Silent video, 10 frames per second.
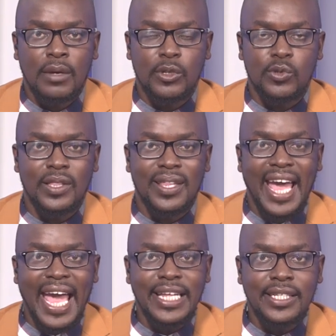between the
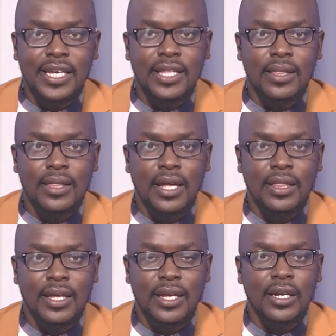18th
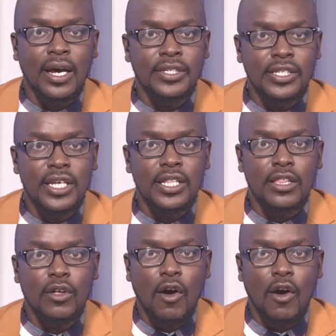and the 19th